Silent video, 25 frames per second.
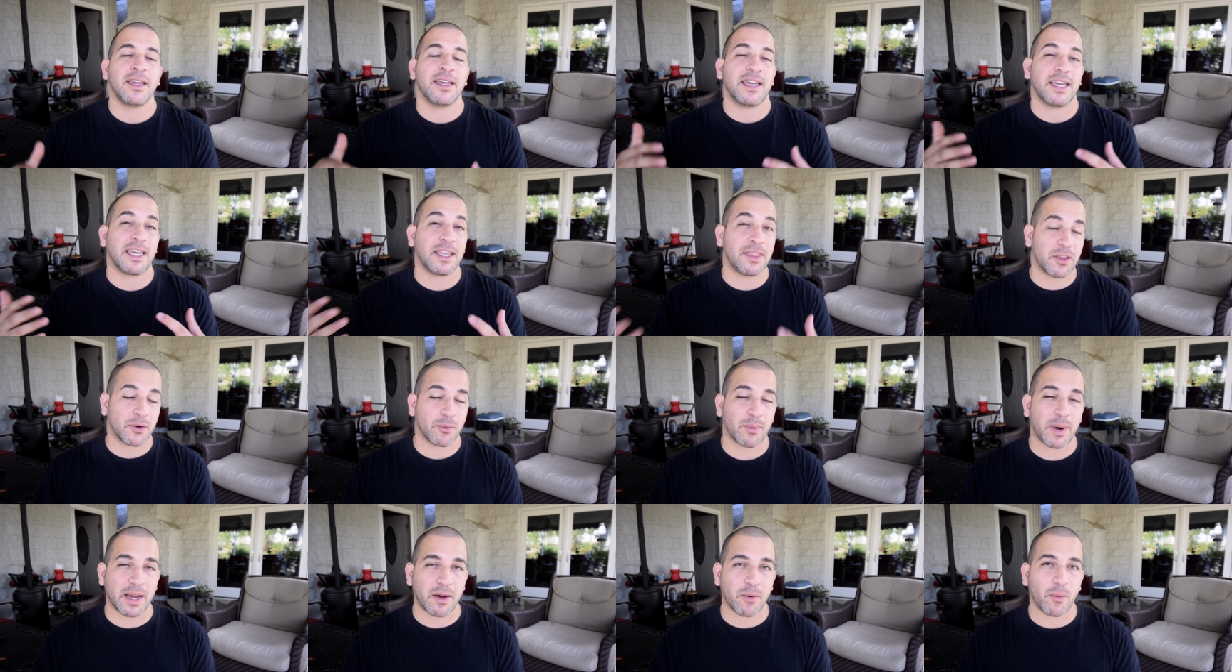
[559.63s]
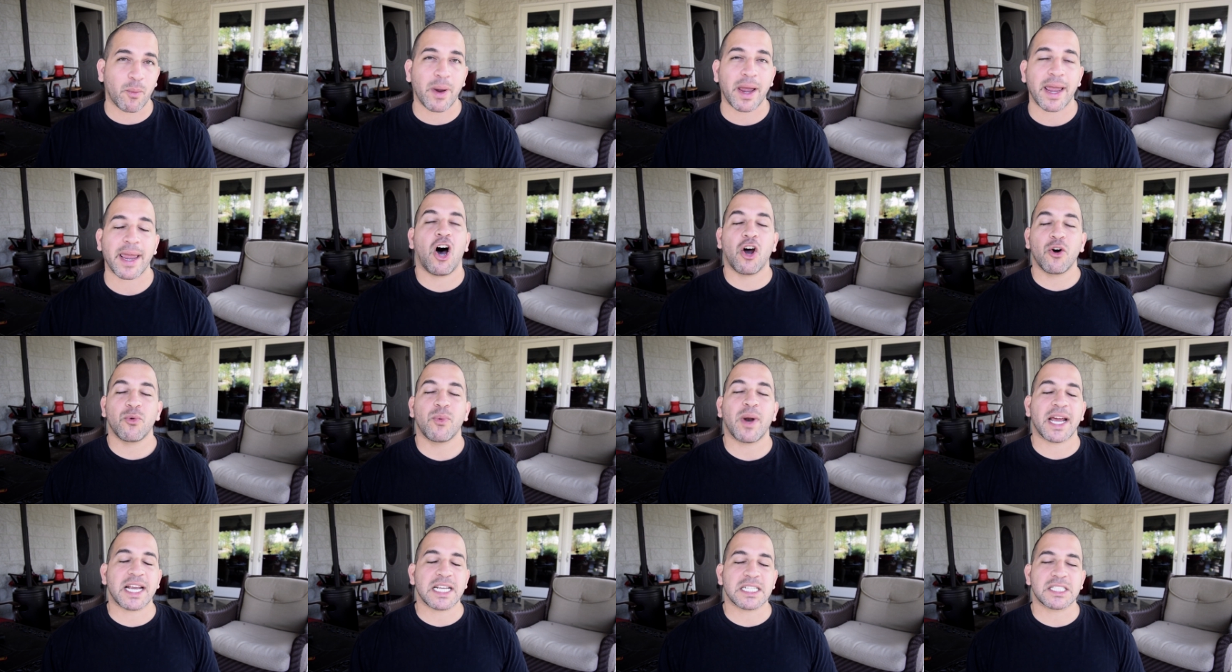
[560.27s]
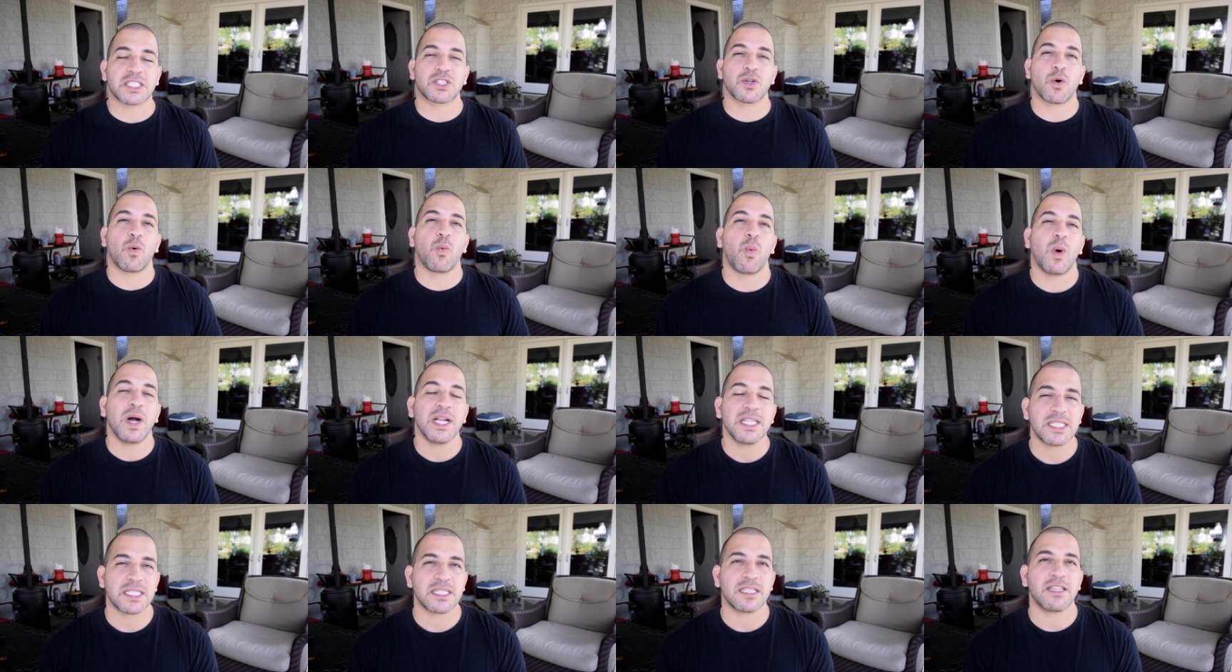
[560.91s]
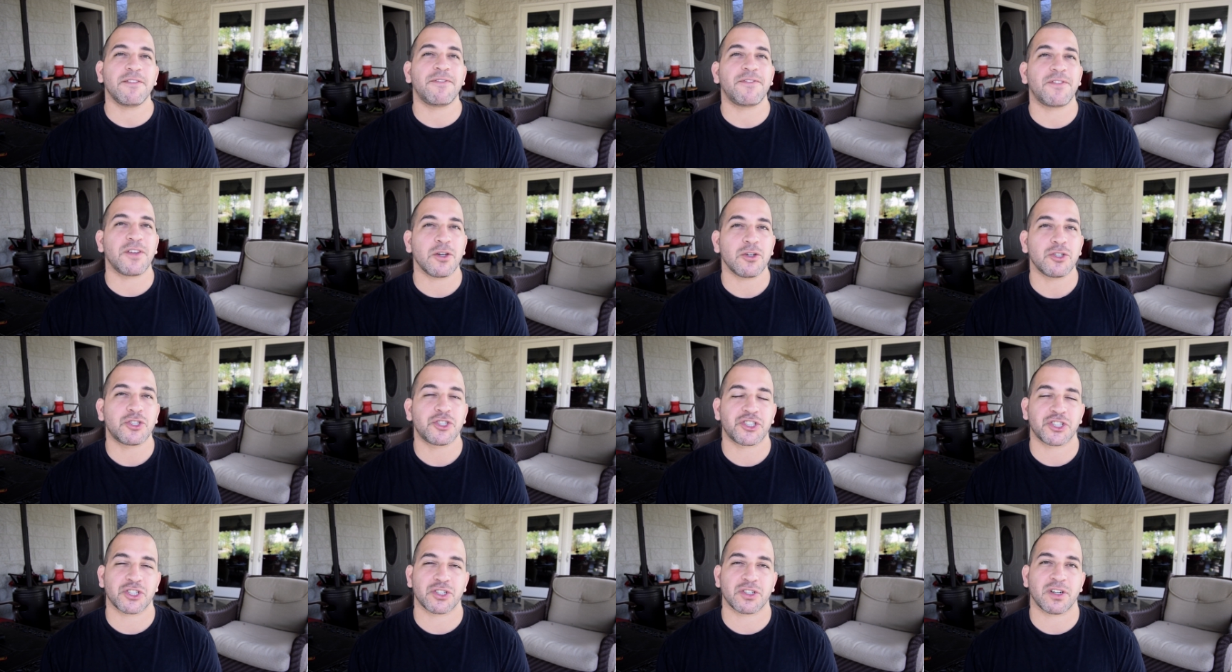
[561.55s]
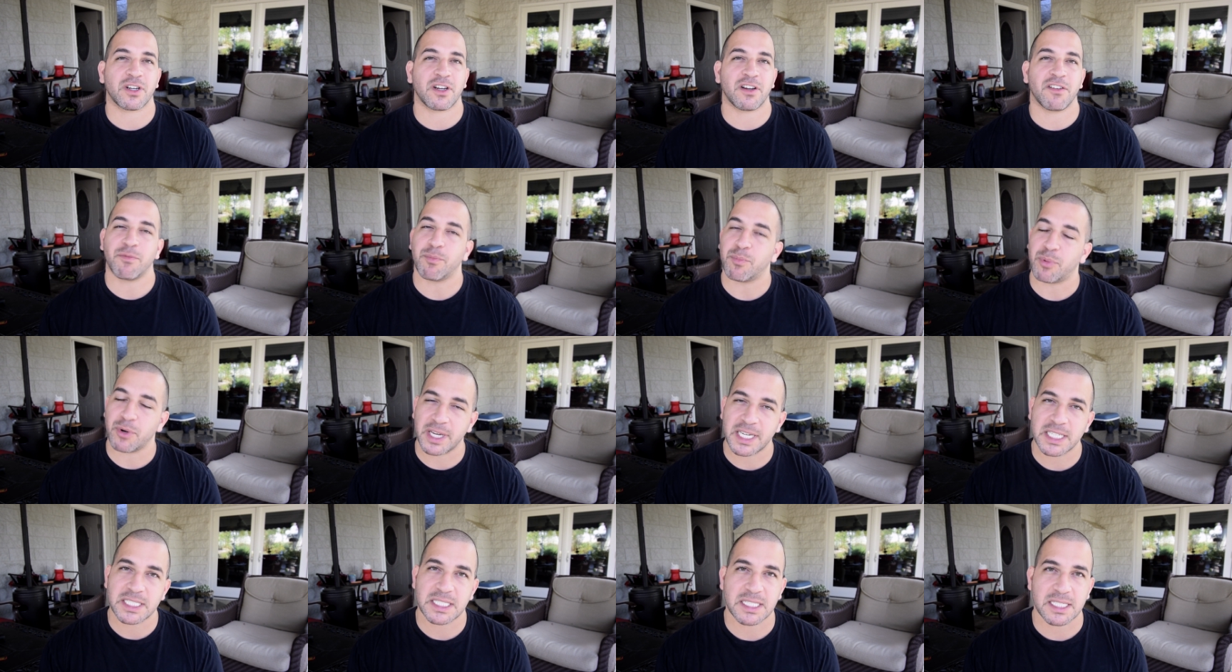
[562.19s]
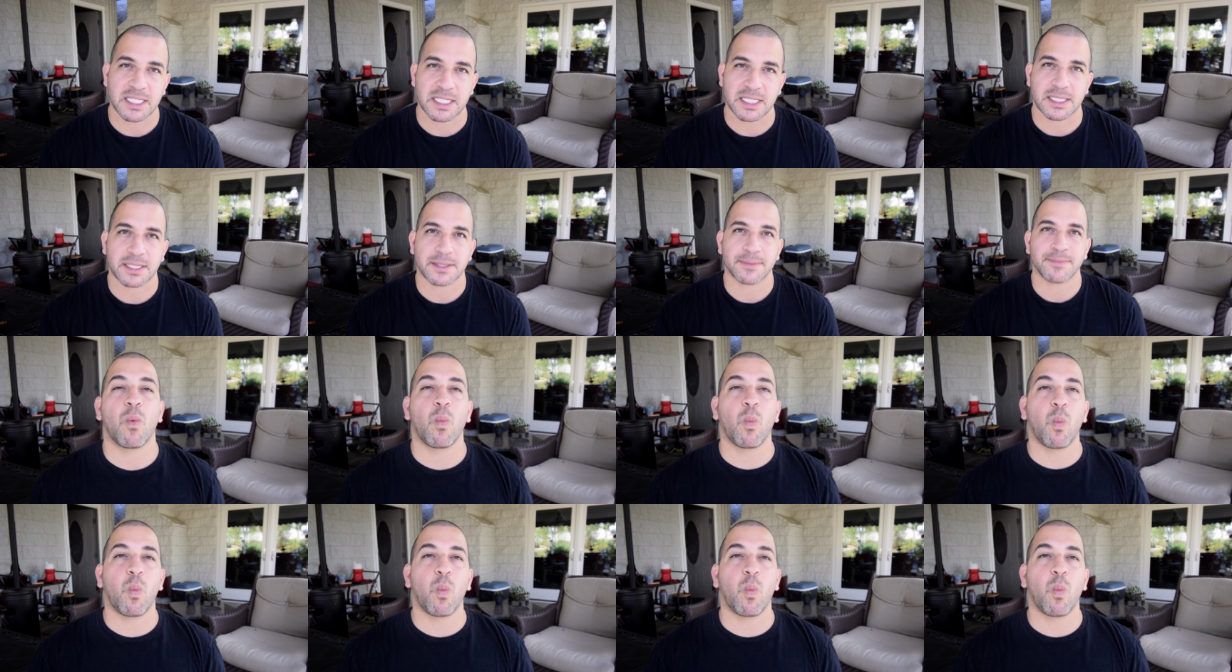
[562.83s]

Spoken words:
in the right way. All right, so what's the future of braces?